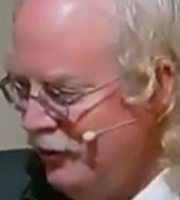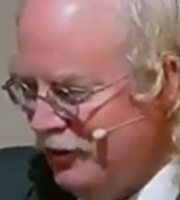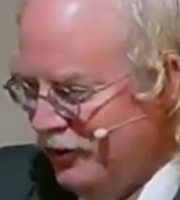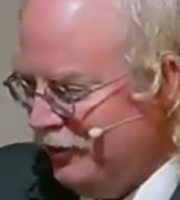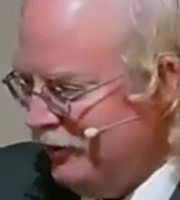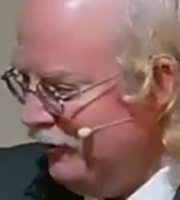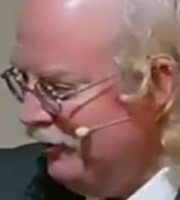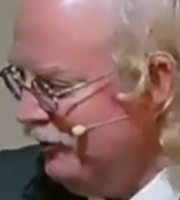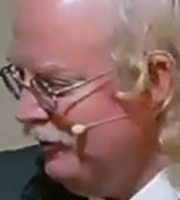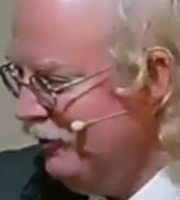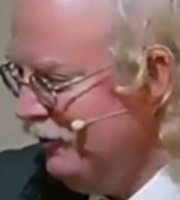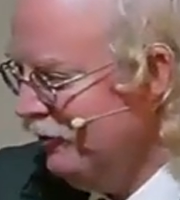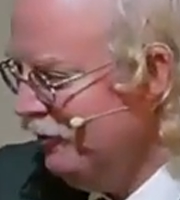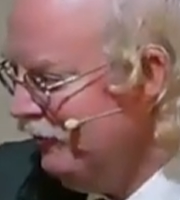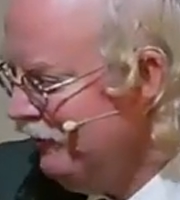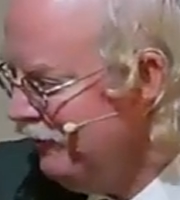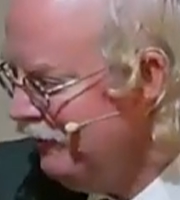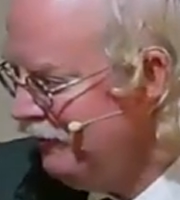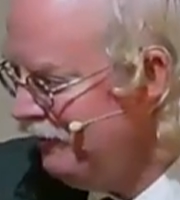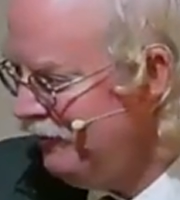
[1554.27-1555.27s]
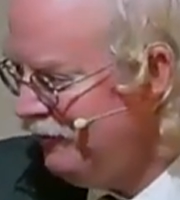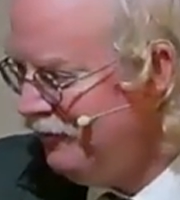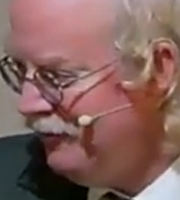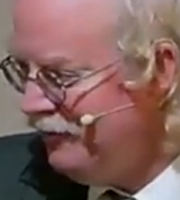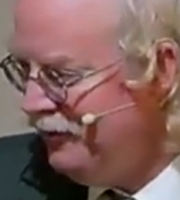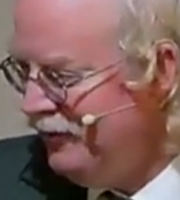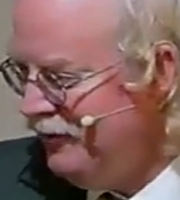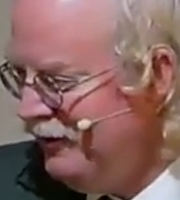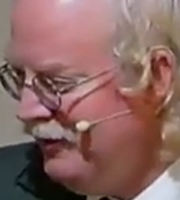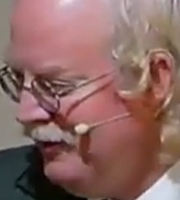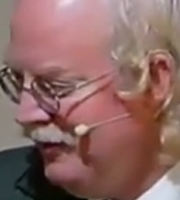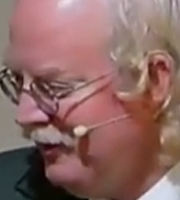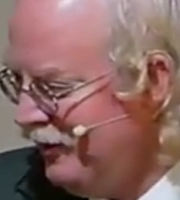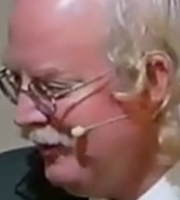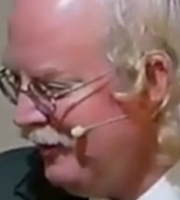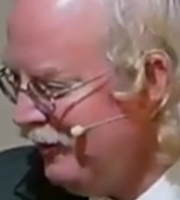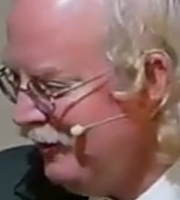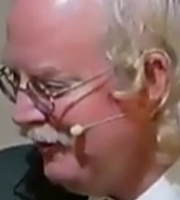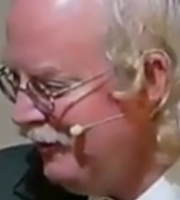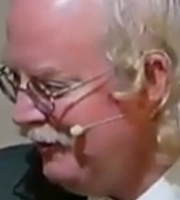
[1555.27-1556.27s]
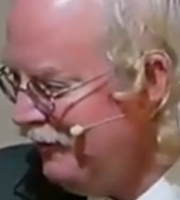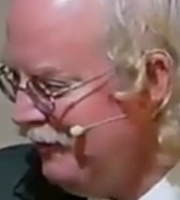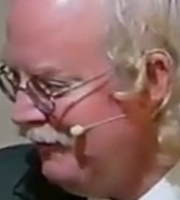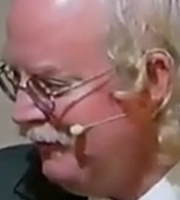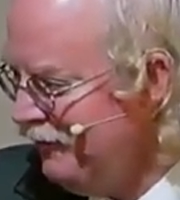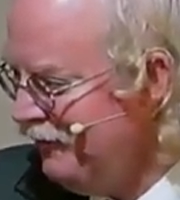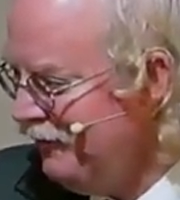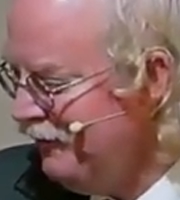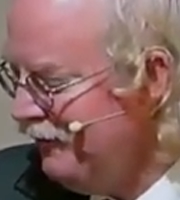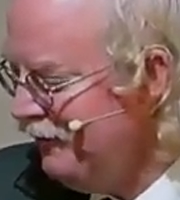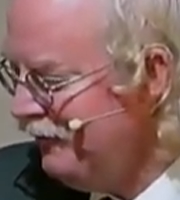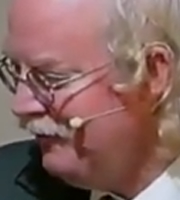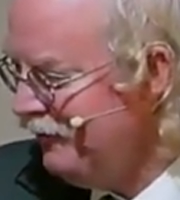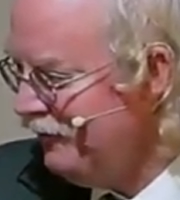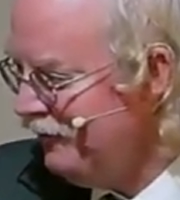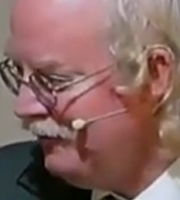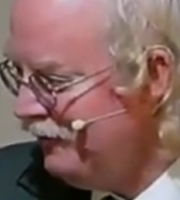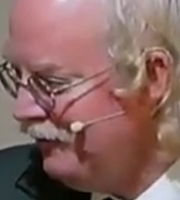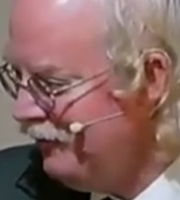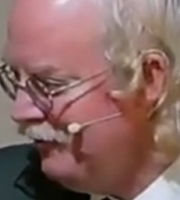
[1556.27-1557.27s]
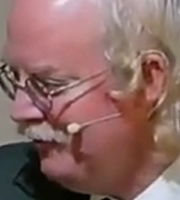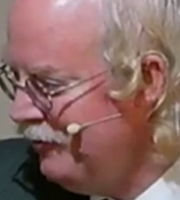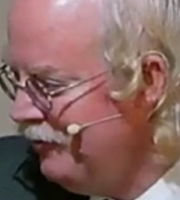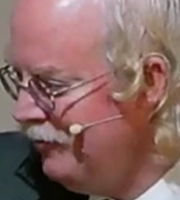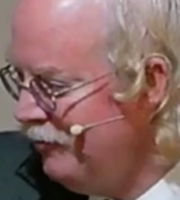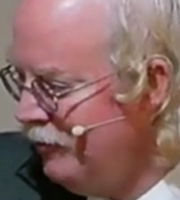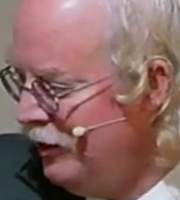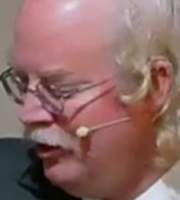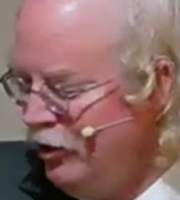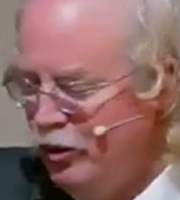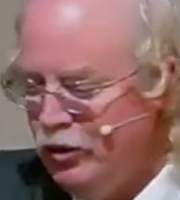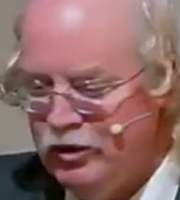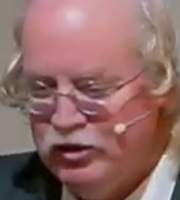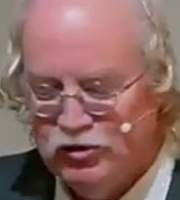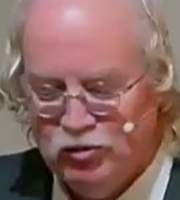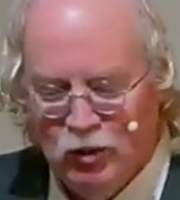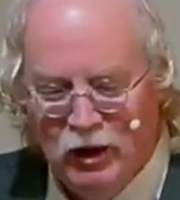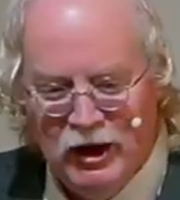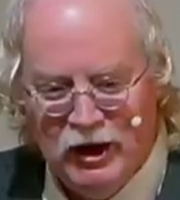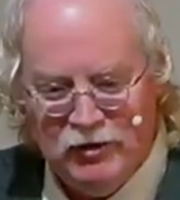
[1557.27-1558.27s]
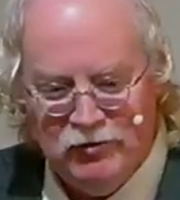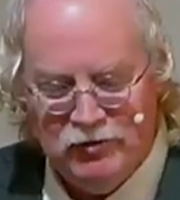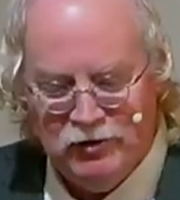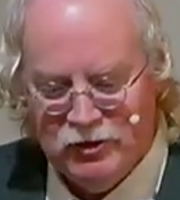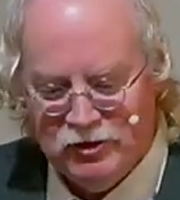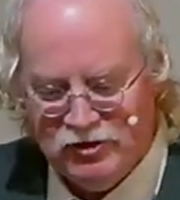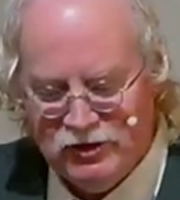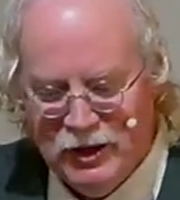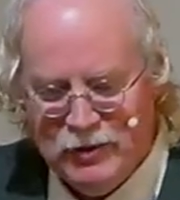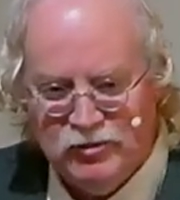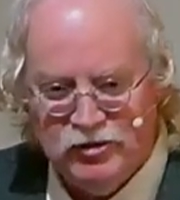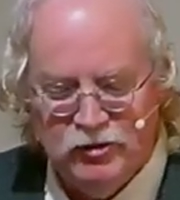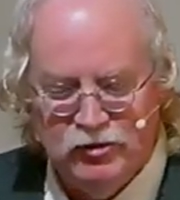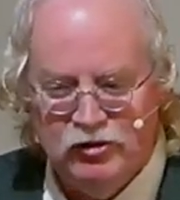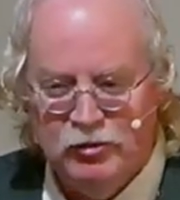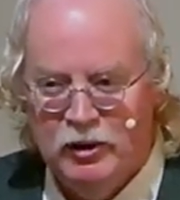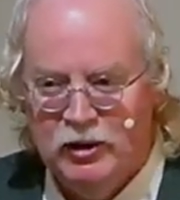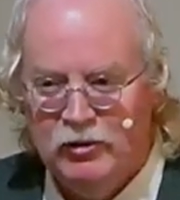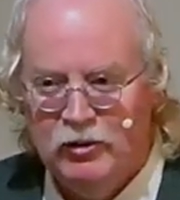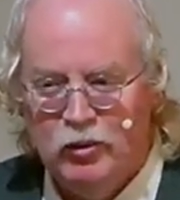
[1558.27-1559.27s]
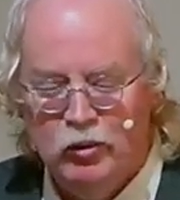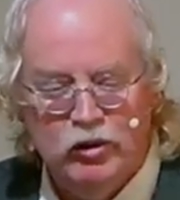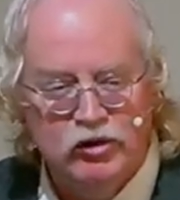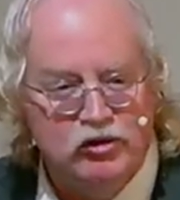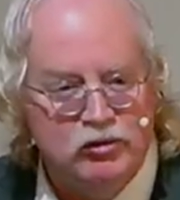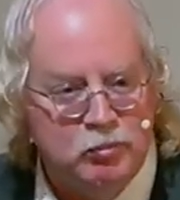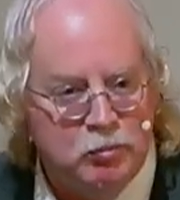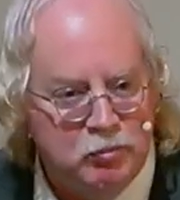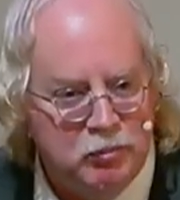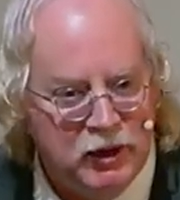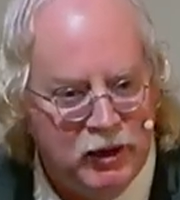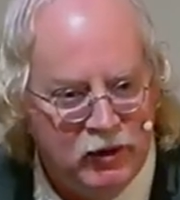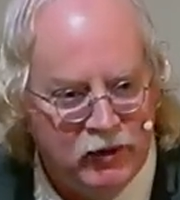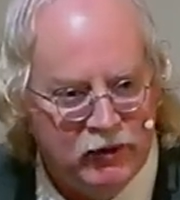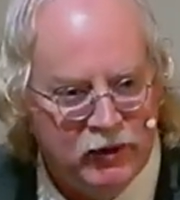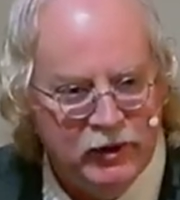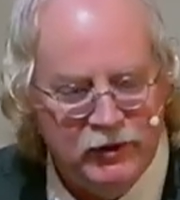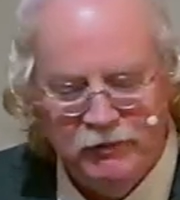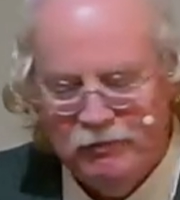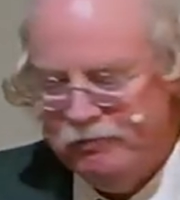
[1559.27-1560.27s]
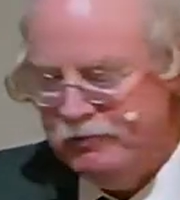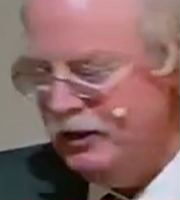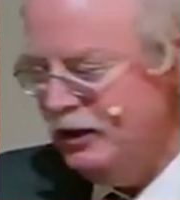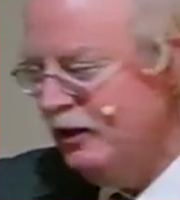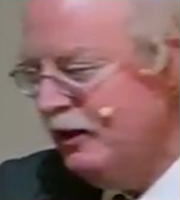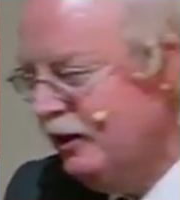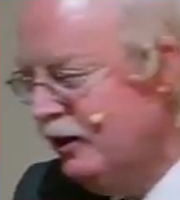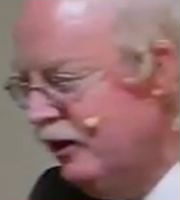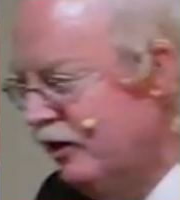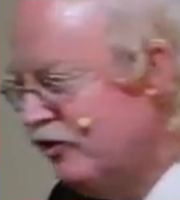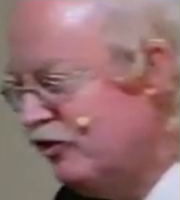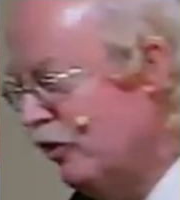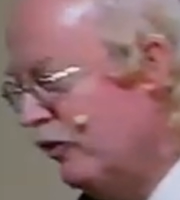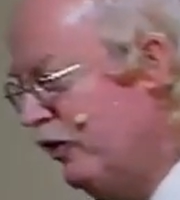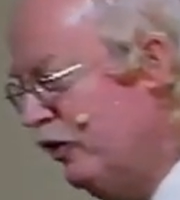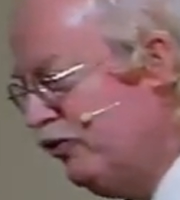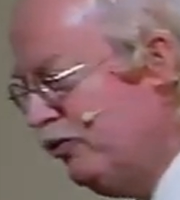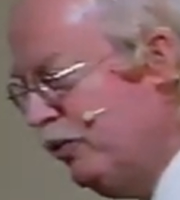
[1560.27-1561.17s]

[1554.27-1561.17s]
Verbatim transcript: uh, you know, uh, Manoah's wife, Samson's mother, was barren. And so this